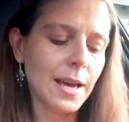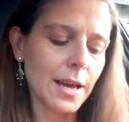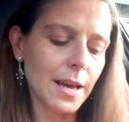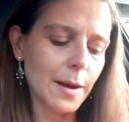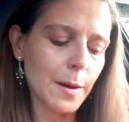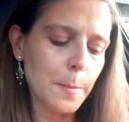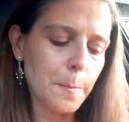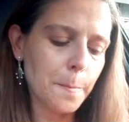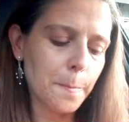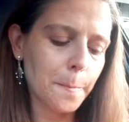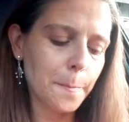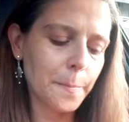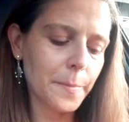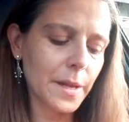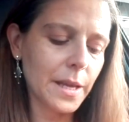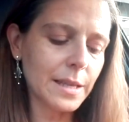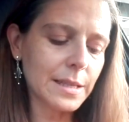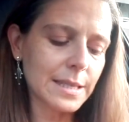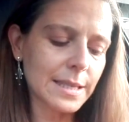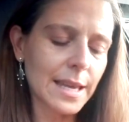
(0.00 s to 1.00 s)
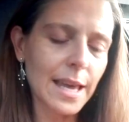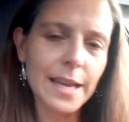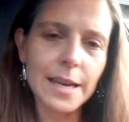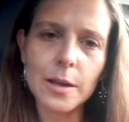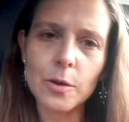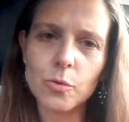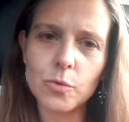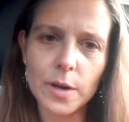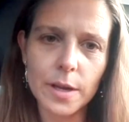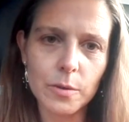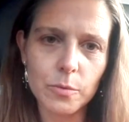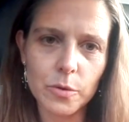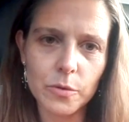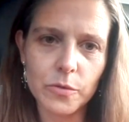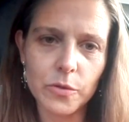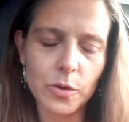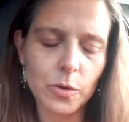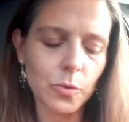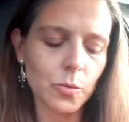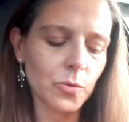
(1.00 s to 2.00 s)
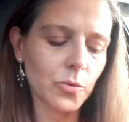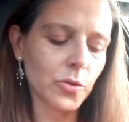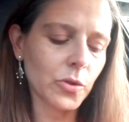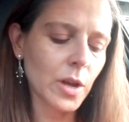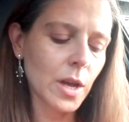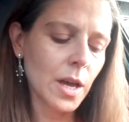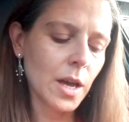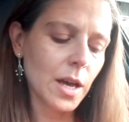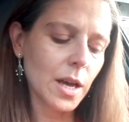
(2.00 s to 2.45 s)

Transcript: Um, it's getting great reviews.